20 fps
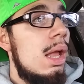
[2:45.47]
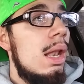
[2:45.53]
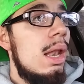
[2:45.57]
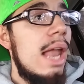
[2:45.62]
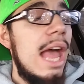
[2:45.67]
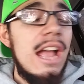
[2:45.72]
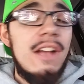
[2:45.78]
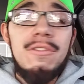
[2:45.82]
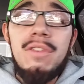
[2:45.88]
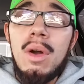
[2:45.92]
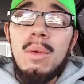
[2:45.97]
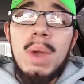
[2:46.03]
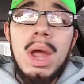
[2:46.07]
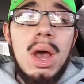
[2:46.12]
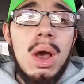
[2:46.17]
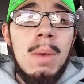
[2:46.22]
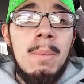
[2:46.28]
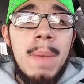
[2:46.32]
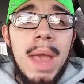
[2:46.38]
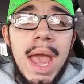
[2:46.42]
Like for
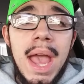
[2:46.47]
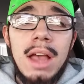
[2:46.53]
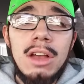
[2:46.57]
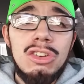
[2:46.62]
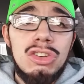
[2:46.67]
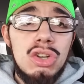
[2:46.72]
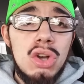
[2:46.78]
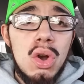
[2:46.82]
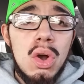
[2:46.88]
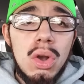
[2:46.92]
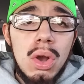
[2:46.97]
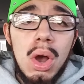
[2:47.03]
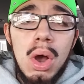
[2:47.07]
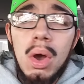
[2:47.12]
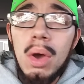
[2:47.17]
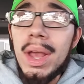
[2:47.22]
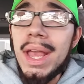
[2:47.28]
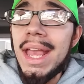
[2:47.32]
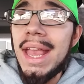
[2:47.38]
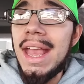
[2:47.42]
real, man,
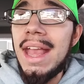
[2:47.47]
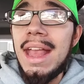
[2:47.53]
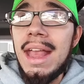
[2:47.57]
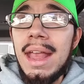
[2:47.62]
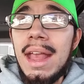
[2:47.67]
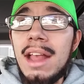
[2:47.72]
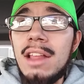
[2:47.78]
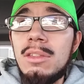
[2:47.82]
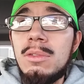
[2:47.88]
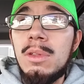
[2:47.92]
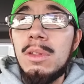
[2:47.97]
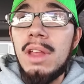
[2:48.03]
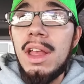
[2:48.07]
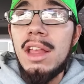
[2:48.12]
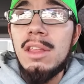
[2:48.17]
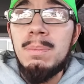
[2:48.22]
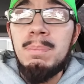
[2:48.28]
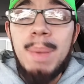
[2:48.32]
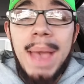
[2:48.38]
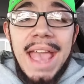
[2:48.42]
Google is,
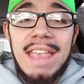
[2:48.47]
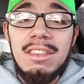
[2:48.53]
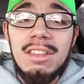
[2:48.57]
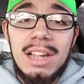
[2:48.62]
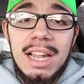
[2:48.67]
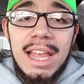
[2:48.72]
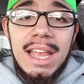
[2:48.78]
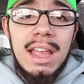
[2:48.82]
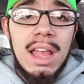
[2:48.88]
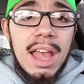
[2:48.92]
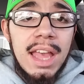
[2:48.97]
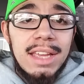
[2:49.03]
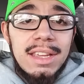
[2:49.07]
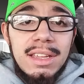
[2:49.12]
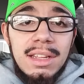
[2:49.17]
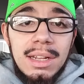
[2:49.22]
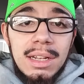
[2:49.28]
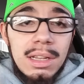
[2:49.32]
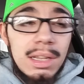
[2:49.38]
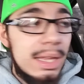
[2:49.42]
is basically
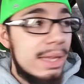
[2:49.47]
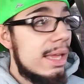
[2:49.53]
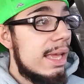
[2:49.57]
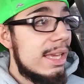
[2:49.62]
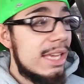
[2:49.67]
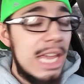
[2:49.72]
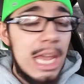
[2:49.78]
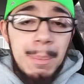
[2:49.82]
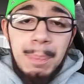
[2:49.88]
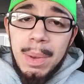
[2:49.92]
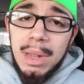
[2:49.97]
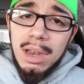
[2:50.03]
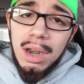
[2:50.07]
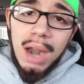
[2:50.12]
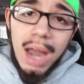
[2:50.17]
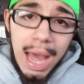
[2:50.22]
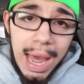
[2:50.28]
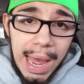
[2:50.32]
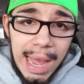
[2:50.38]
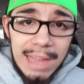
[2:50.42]
keeping their
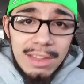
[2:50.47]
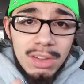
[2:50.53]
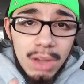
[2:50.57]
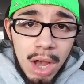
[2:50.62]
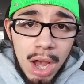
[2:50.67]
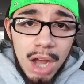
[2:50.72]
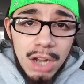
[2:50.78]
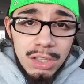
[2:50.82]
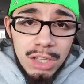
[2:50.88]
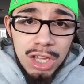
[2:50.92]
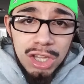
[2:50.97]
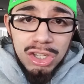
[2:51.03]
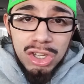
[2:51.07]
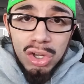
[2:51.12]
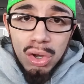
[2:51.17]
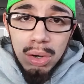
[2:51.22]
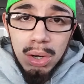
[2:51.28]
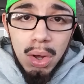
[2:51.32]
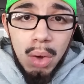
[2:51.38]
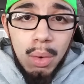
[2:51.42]
eyes on
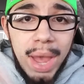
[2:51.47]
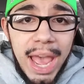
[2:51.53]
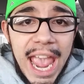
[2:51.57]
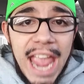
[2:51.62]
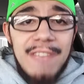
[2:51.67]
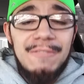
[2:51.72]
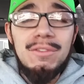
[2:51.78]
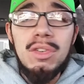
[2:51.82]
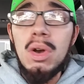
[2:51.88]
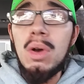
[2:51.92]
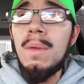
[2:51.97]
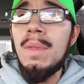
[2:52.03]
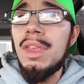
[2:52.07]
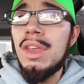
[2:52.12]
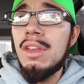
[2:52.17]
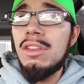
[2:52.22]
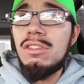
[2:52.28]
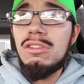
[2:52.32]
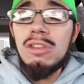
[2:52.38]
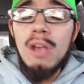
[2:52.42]
you little hateful
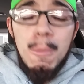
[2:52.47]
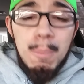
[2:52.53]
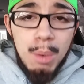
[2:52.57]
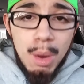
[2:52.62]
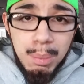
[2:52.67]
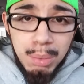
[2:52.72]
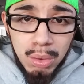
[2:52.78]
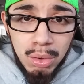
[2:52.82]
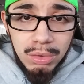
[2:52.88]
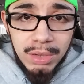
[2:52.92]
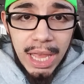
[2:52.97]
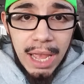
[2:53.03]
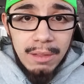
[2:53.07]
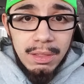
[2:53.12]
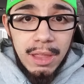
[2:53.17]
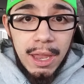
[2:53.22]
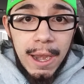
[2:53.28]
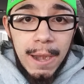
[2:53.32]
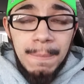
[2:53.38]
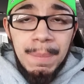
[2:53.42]
super out
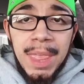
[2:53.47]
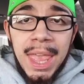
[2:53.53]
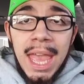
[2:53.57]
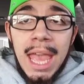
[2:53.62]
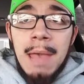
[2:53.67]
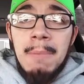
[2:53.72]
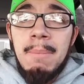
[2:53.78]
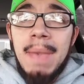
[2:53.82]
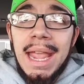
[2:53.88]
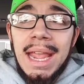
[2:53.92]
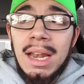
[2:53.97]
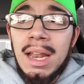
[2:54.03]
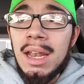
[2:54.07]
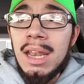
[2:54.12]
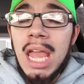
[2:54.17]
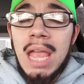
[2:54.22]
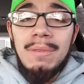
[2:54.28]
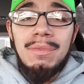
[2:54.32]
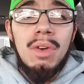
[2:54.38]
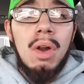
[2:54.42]
there and making a
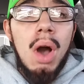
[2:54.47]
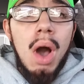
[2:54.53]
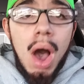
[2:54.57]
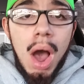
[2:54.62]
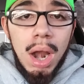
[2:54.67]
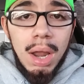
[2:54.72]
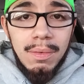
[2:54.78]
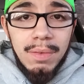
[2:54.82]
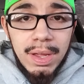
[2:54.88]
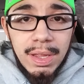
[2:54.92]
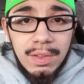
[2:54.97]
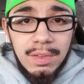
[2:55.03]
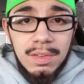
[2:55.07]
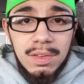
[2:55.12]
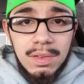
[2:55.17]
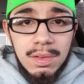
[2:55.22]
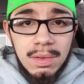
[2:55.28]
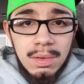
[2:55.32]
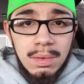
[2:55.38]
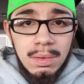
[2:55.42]
name for all of
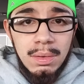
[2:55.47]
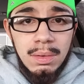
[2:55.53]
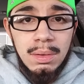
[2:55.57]
us.